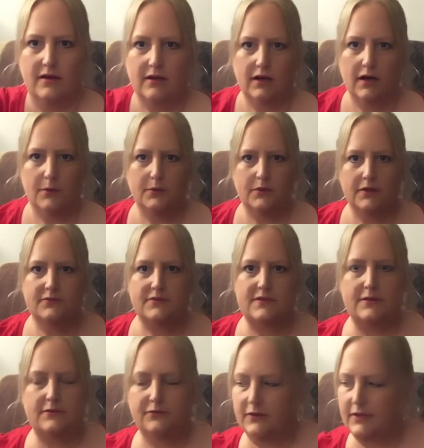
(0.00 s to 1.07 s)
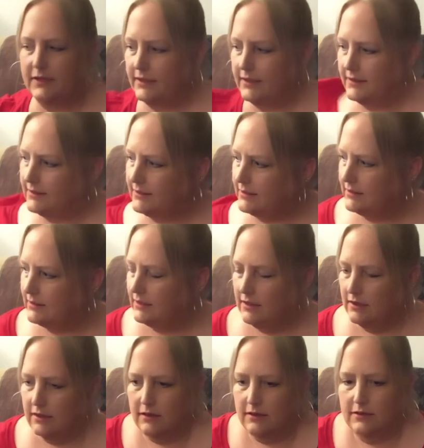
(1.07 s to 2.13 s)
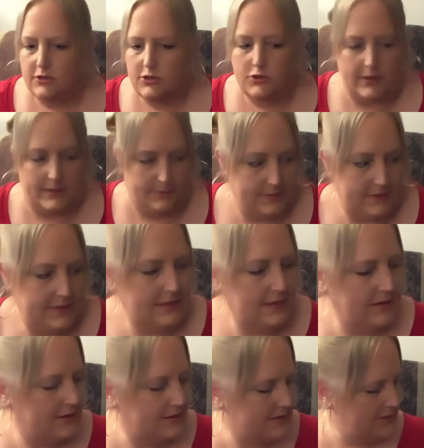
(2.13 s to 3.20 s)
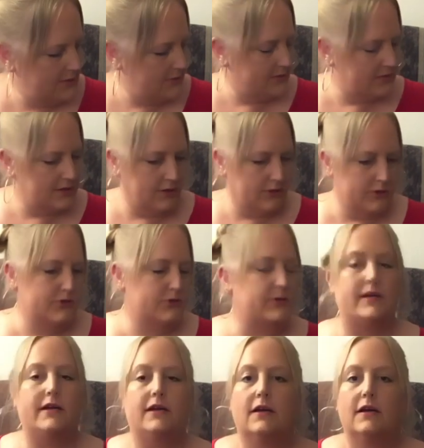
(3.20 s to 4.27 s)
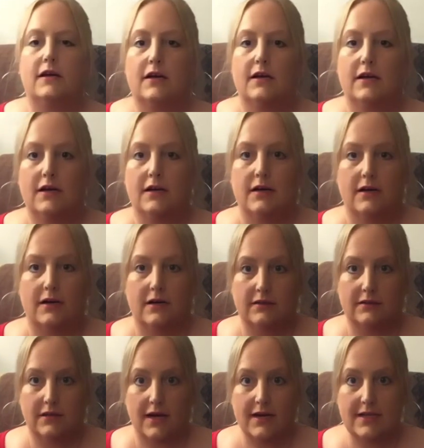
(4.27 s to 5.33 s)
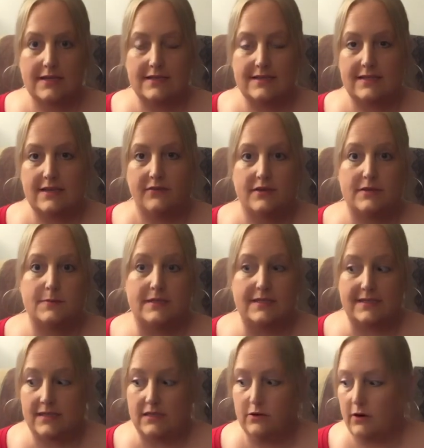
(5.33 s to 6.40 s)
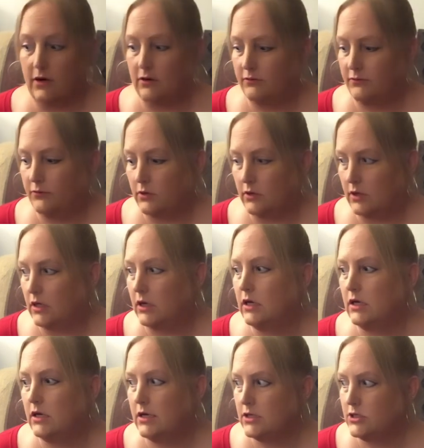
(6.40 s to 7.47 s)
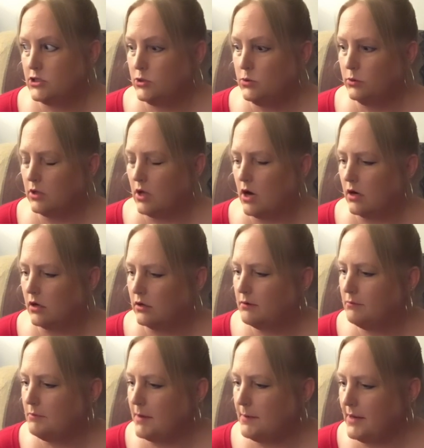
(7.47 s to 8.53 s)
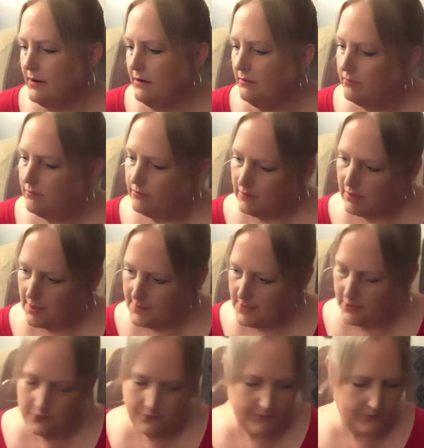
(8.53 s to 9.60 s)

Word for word: couple of different trips to the Dollar Tree. A lot of this stuff has been sitting around for too long. Baby, come here.